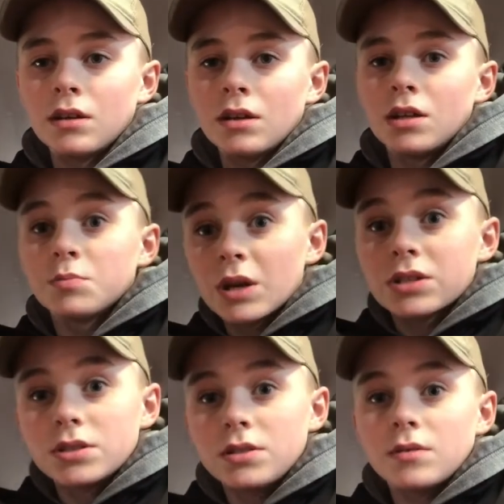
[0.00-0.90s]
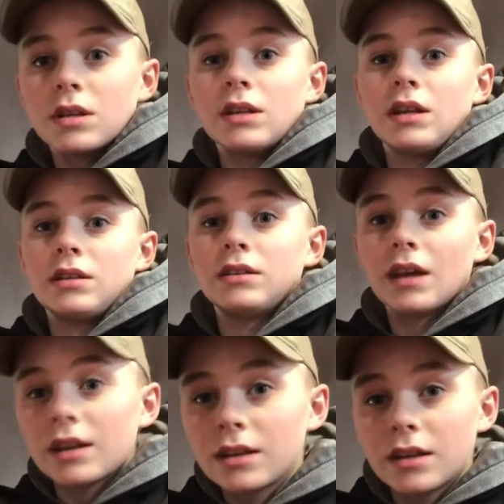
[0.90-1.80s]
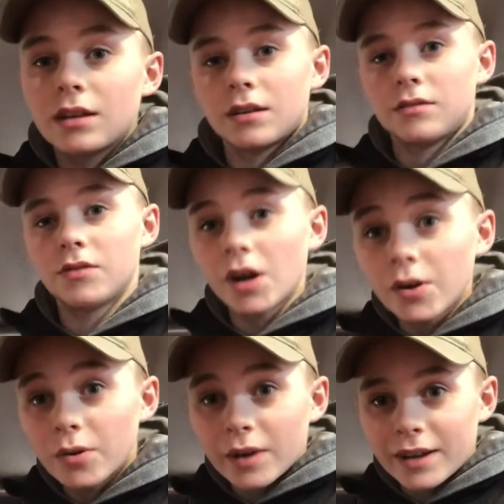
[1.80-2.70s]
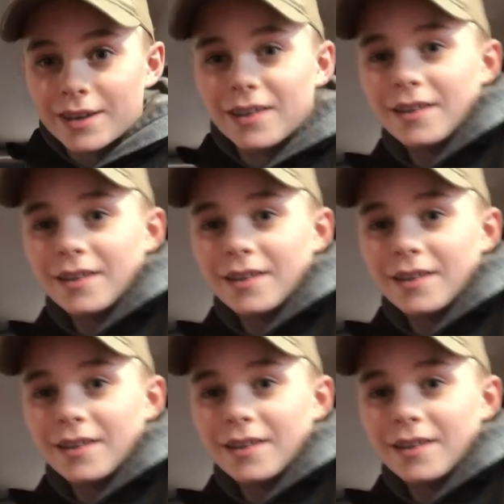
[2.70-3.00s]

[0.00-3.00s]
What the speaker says: as much as you can eat. Get it in, grow quick.